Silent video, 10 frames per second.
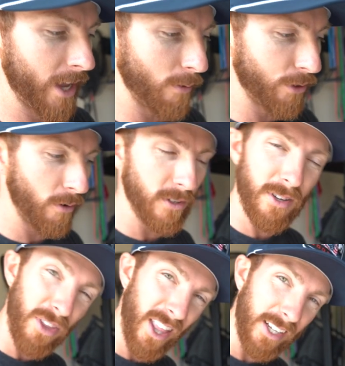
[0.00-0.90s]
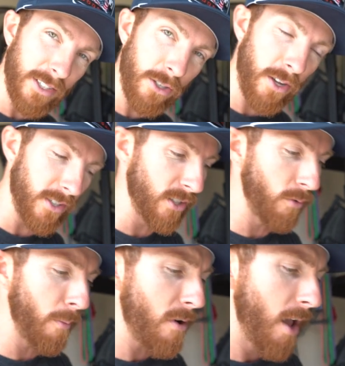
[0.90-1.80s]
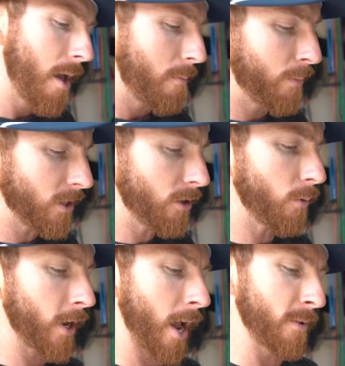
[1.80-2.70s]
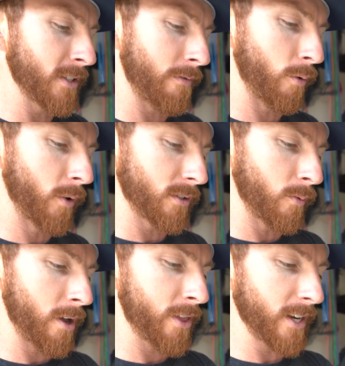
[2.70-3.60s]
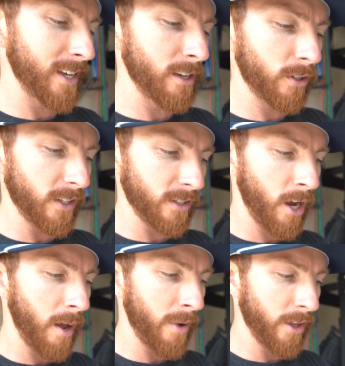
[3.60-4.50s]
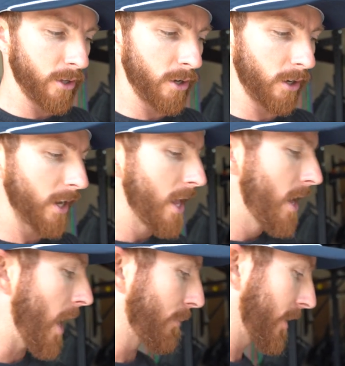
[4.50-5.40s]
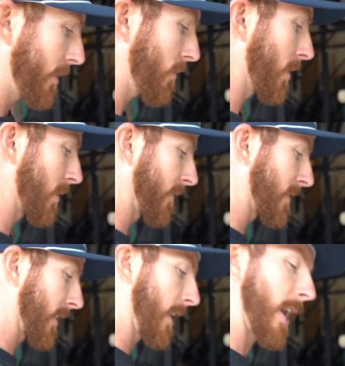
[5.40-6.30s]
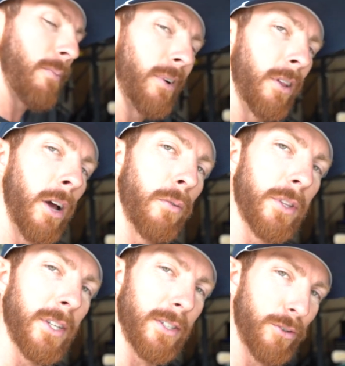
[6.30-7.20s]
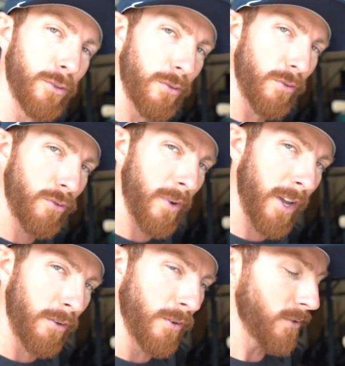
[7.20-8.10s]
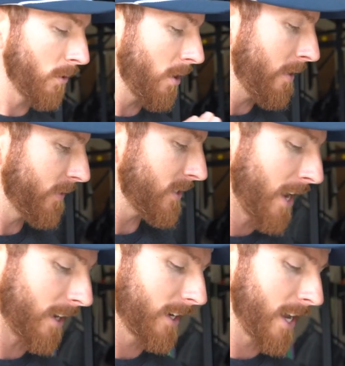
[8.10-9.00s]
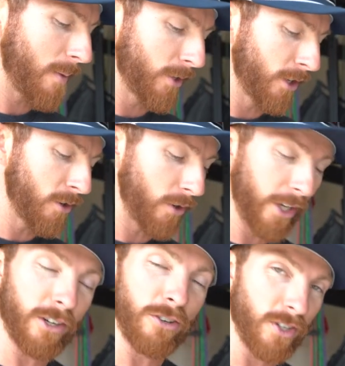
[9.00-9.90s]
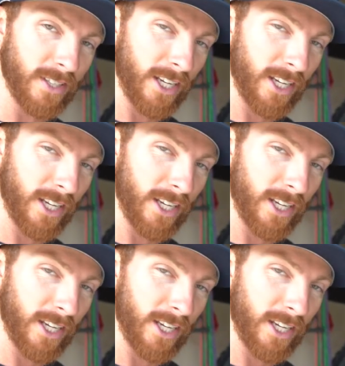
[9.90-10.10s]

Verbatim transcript: I would throw something like a saucy swimmer, but you know what happens every once in a while, that tail gets caught by the hook. I'm curious if it's going to happen a lot with these new trailers, or if it's not going to happen at all and you're just